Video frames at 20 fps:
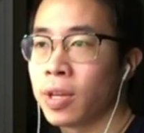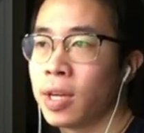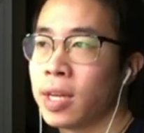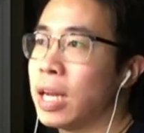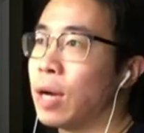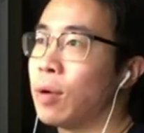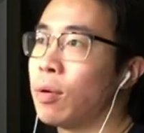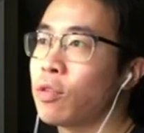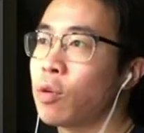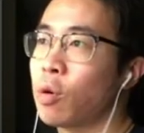
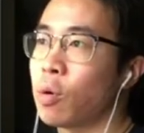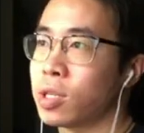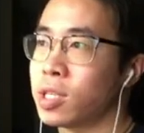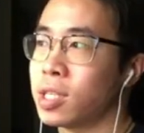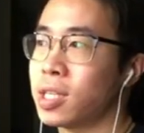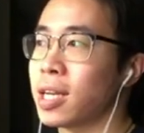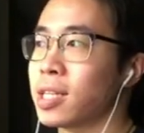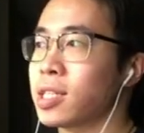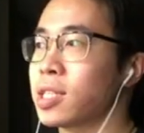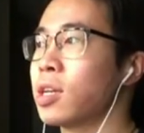Now, of course,
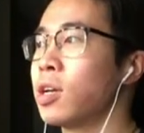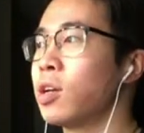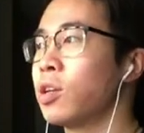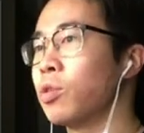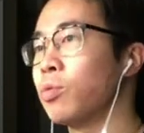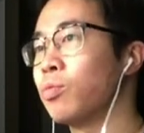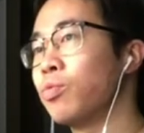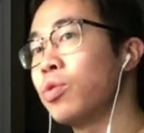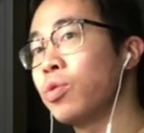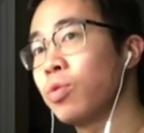yes,
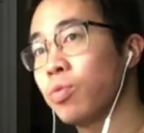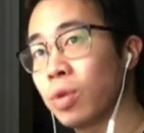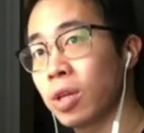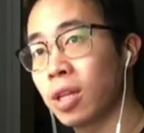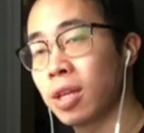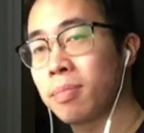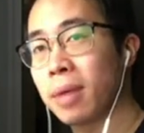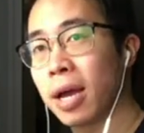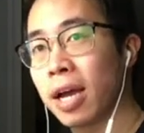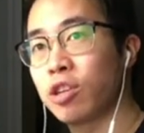the root
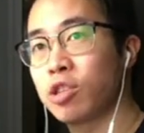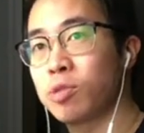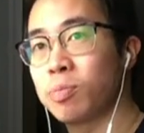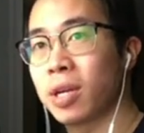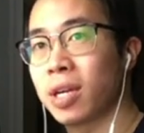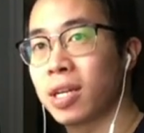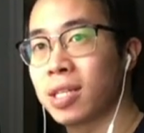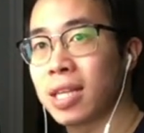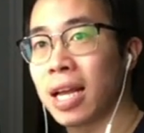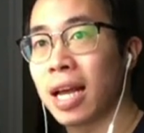really matters
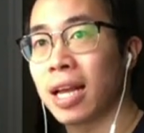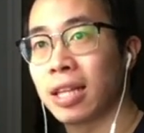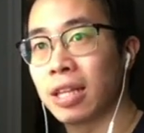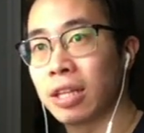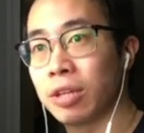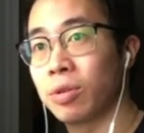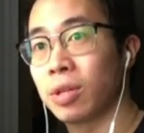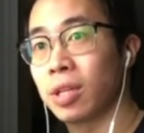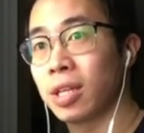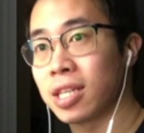because that
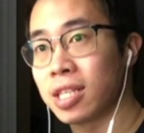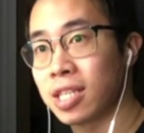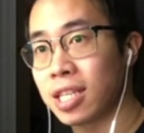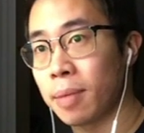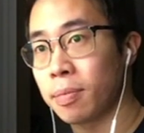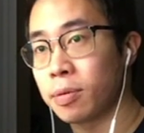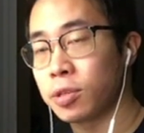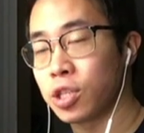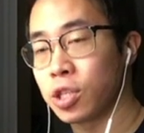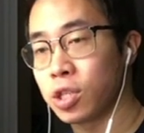literally
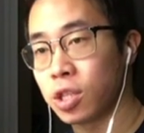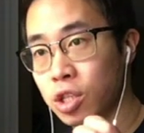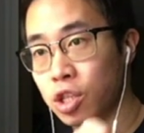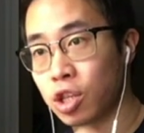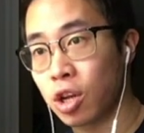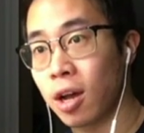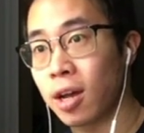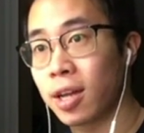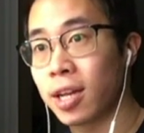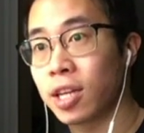establishes the
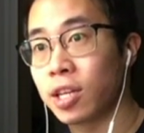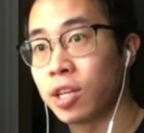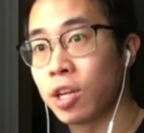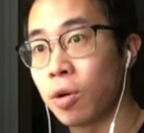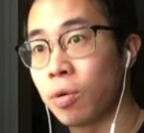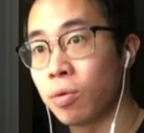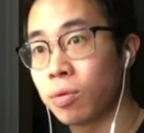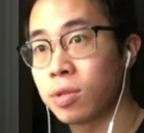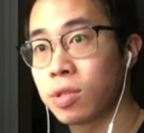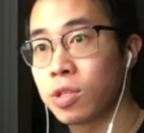tonic
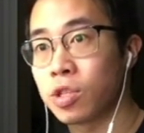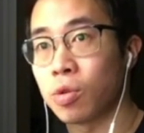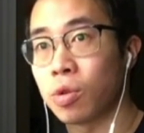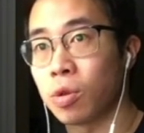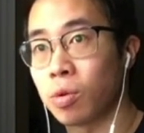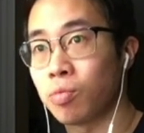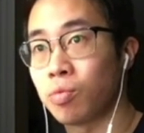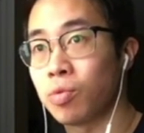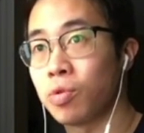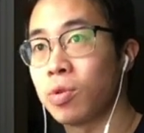note. So
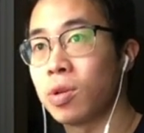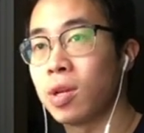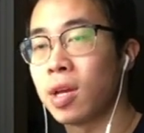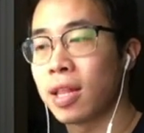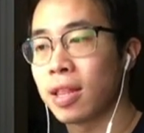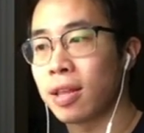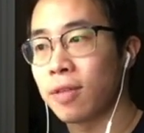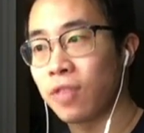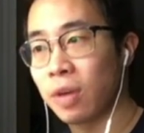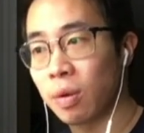the root,
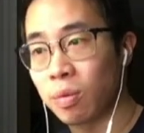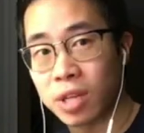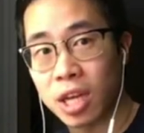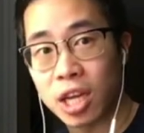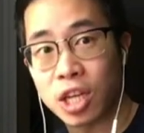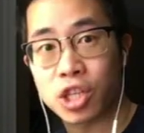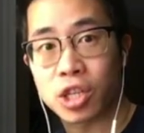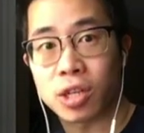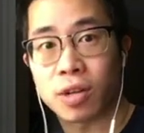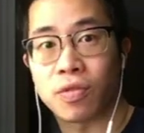the
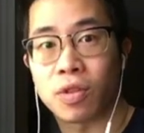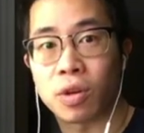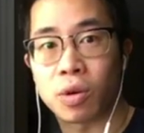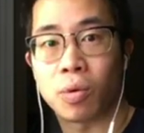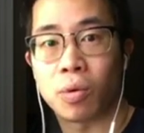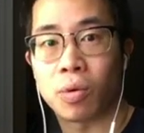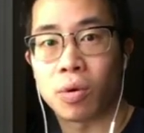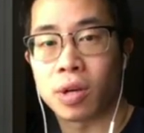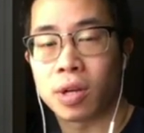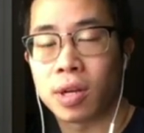foundation of the
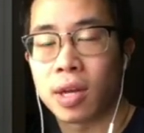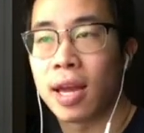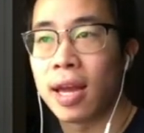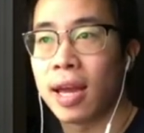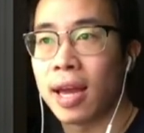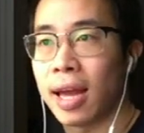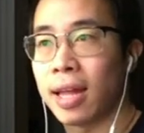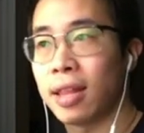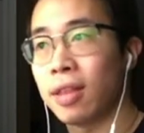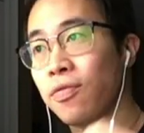chord.
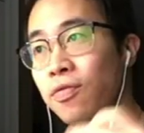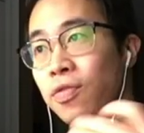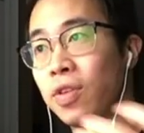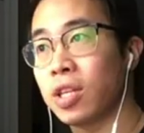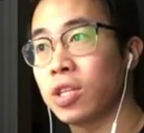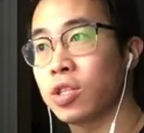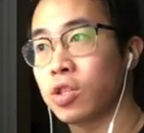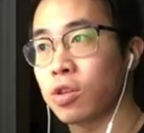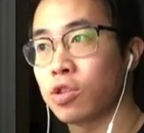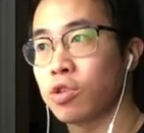And the
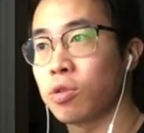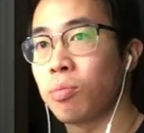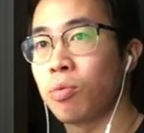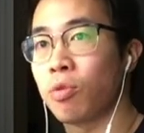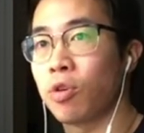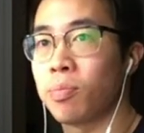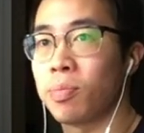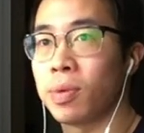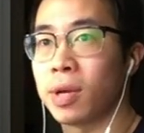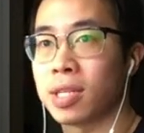fifth is also
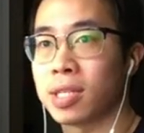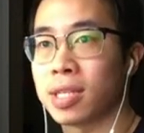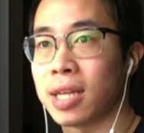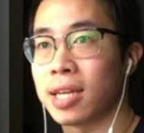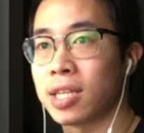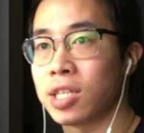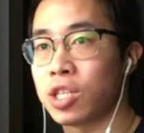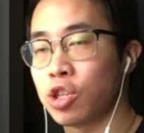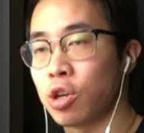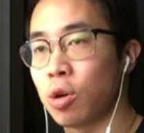important because
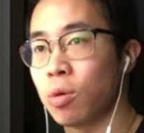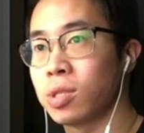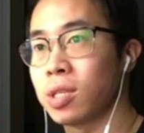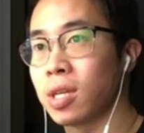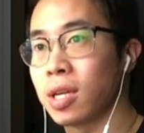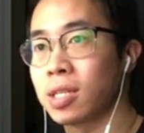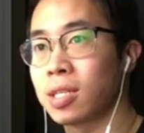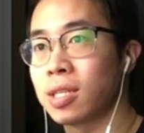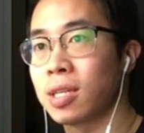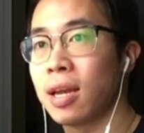that shows
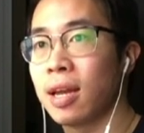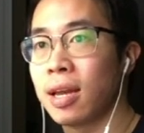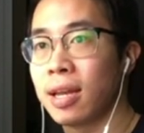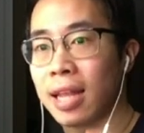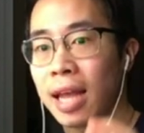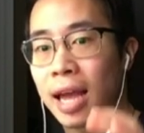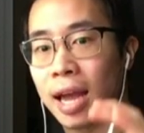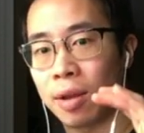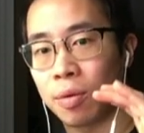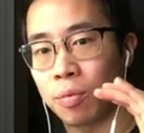us
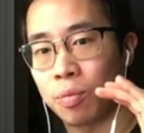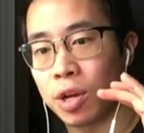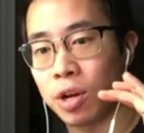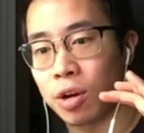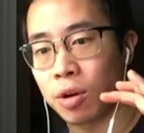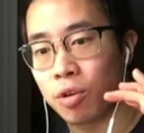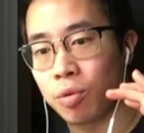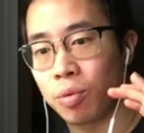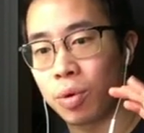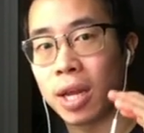that we
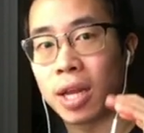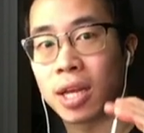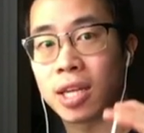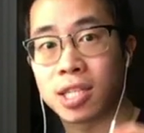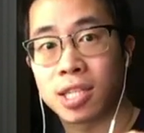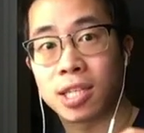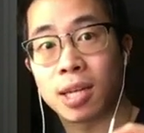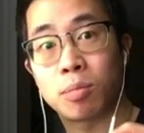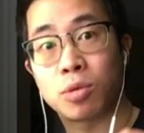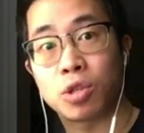are creating
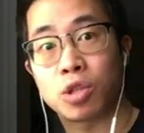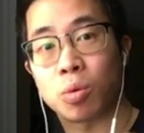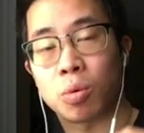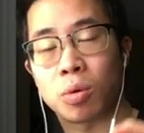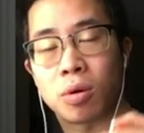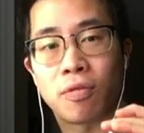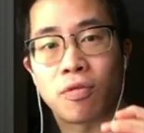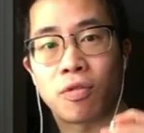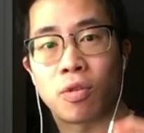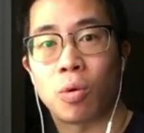some
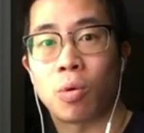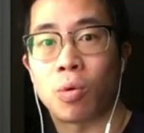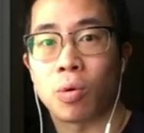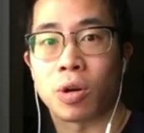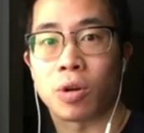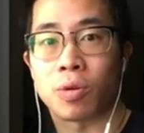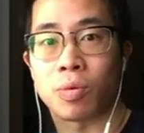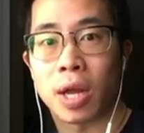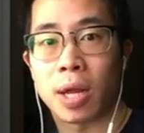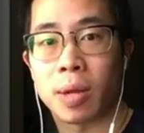sort of
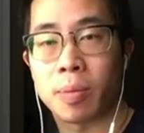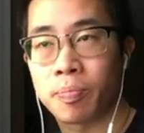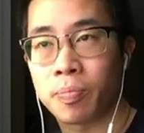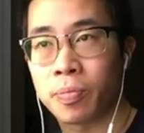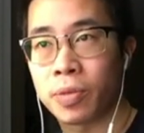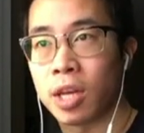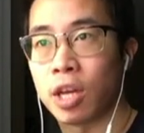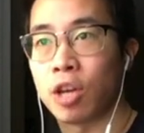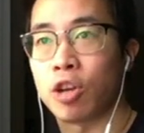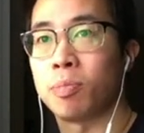chord, right?
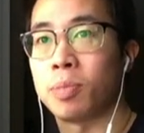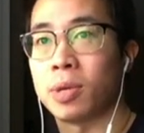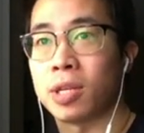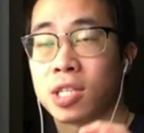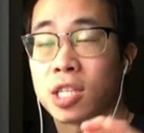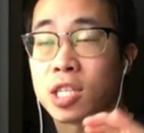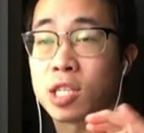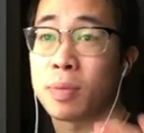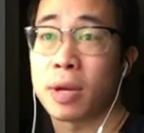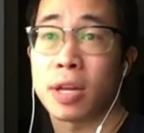It could be a
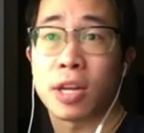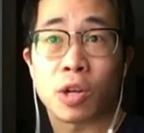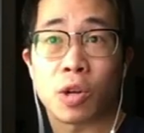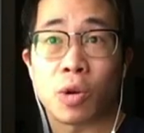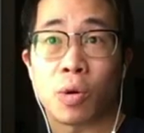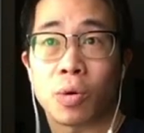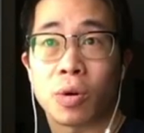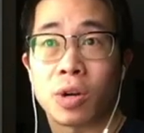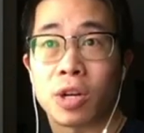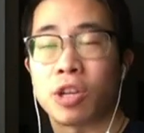suspended
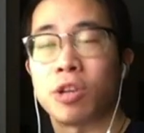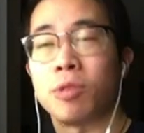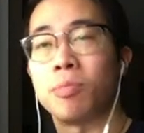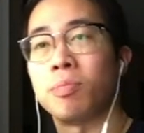chord, it could